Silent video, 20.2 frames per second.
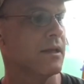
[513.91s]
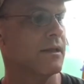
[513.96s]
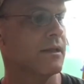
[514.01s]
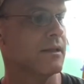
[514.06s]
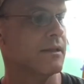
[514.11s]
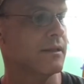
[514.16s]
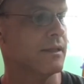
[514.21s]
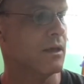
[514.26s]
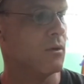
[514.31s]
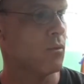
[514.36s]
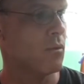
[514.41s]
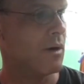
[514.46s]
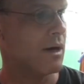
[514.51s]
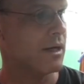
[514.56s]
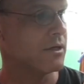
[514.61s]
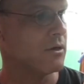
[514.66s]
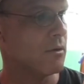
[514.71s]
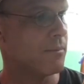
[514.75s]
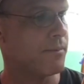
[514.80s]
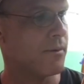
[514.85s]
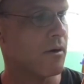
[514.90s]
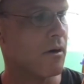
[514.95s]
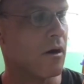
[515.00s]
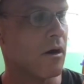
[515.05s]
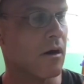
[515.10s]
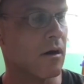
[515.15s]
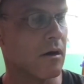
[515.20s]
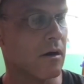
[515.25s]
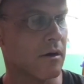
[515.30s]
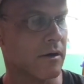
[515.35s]
They want no
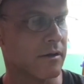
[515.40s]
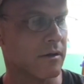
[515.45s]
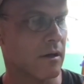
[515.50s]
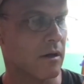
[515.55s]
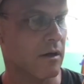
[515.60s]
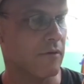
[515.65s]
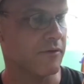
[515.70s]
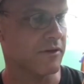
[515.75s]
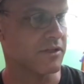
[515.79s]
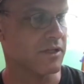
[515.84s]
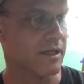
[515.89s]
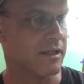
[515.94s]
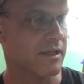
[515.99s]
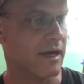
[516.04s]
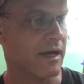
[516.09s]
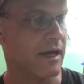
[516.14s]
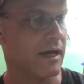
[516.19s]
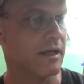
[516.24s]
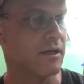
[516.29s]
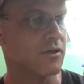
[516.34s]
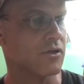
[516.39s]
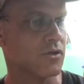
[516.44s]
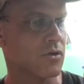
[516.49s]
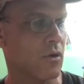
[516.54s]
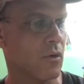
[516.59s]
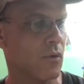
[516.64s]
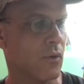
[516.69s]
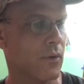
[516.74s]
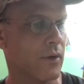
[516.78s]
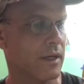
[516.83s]
part of a Jedi
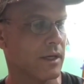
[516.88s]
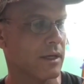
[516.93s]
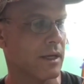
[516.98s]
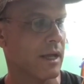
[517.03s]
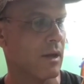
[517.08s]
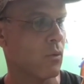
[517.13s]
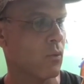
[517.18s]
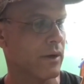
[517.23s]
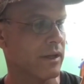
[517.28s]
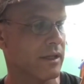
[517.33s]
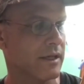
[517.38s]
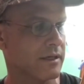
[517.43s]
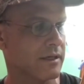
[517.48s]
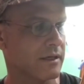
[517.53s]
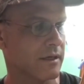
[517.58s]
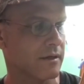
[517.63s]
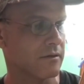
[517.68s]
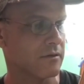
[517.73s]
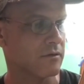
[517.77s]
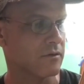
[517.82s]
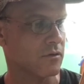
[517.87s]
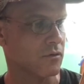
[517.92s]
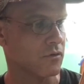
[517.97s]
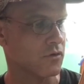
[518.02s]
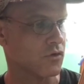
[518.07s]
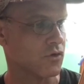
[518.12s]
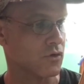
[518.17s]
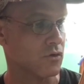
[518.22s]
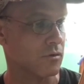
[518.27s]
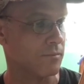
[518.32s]
showing a willingness to
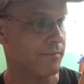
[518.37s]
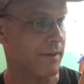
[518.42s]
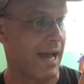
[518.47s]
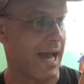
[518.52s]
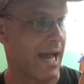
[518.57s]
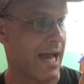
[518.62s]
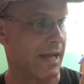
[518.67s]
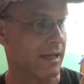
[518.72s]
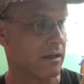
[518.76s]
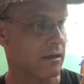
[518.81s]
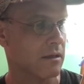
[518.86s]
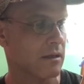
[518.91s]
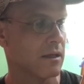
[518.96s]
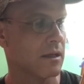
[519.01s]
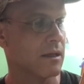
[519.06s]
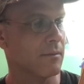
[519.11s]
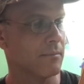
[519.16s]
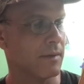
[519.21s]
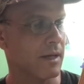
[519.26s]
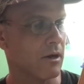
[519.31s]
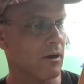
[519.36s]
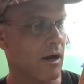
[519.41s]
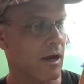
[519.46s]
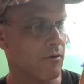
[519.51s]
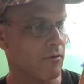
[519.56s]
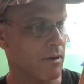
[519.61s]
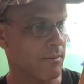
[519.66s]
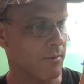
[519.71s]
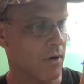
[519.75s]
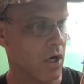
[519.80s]
shoot back,"
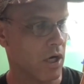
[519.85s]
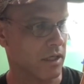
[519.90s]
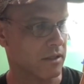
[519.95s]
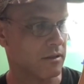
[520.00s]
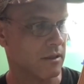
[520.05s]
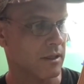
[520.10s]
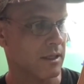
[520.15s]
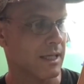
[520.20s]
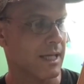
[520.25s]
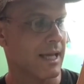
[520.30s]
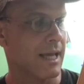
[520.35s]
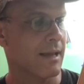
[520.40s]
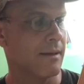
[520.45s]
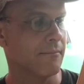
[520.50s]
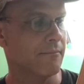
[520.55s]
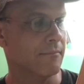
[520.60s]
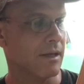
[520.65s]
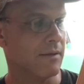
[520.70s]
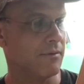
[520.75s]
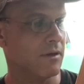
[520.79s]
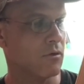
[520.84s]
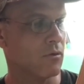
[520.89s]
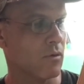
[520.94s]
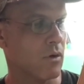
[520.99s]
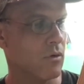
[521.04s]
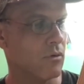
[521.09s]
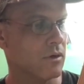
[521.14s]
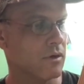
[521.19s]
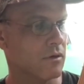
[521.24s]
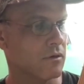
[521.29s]
Mara remarked. "Maybe
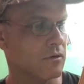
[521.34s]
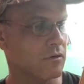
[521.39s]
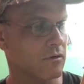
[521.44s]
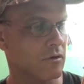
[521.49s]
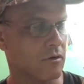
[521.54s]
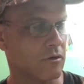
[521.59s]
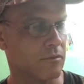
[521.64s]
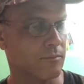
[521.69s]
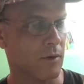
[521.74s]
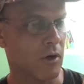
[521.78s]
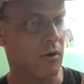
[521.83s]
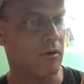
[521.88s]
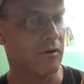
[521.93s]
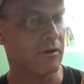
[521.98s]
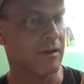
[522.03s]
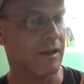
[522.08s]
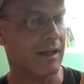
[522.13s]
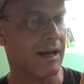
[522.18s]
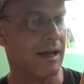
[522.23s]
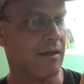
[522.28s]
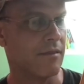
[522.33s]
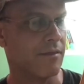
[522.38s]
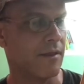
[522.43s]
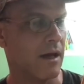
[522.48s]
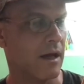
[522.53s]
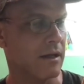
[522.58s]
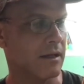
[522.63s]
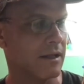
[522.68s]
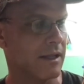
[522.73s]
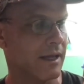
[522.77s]
Rodians are smarter than I
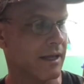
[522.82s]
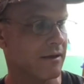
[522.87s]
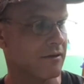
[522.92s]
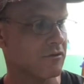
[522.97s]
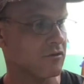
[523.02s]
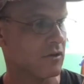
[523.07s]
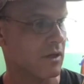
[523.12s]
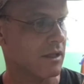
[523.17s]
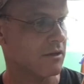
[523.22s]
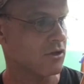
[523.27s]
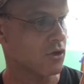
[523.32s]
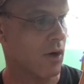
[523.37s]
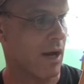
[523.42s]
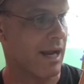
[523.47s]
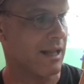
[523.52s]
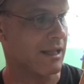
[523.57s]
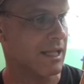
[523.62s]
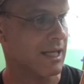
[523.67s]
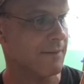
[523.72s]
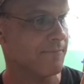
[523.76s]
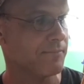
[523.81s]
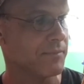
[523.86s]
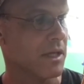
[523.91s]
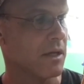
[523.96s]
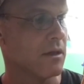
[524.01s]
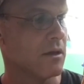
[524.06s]
thought," Leia said dryly.